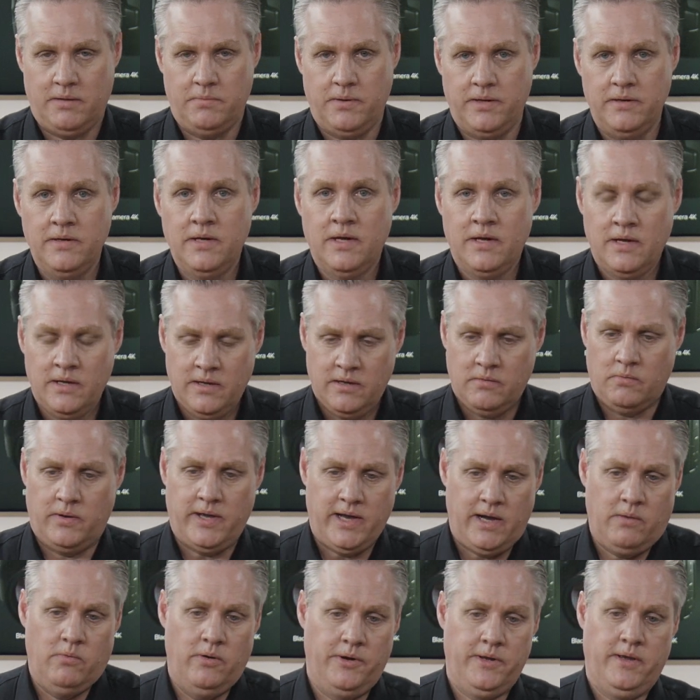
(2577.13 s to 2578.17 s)
But we
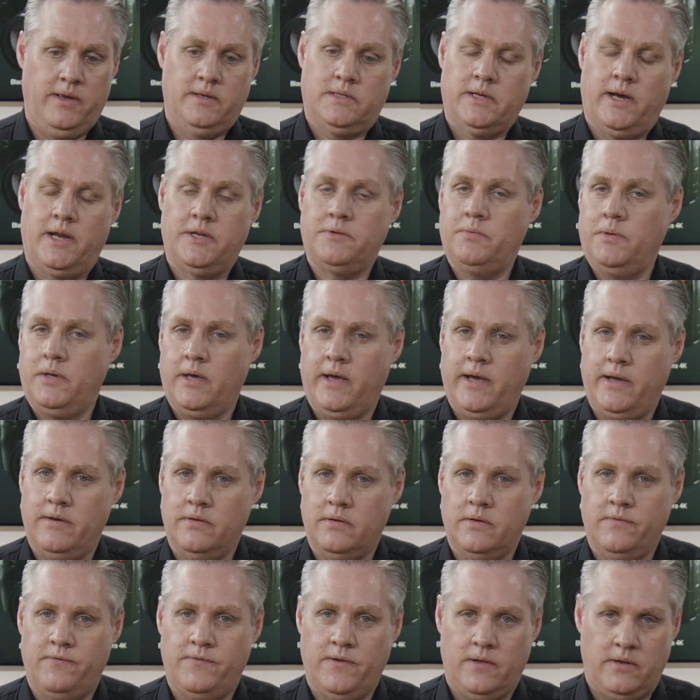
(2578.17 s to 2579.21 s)
are working as hard as we can
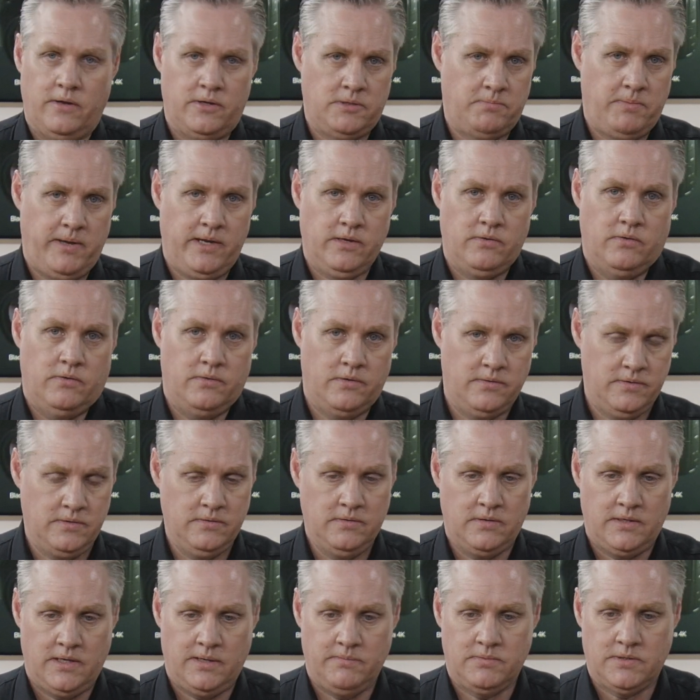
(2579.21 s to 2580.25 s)
to fill those back orders.
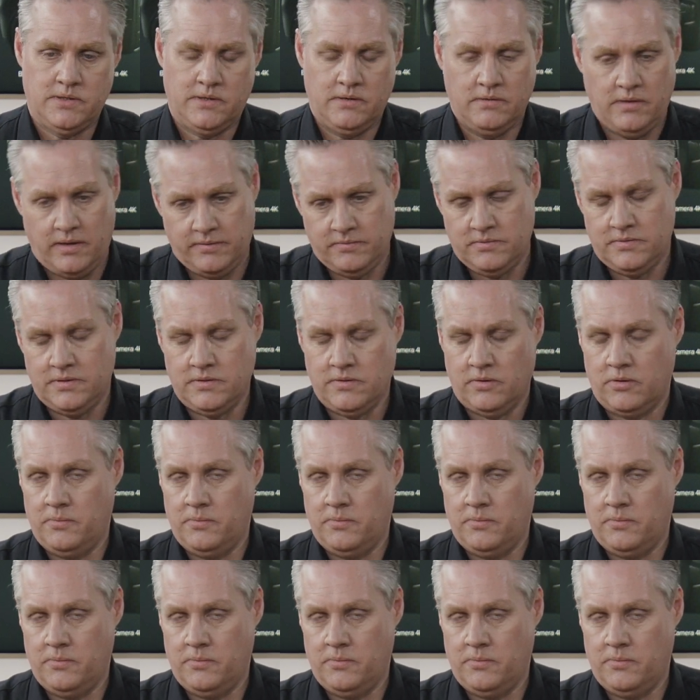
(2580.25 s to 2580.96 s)
So I've just got to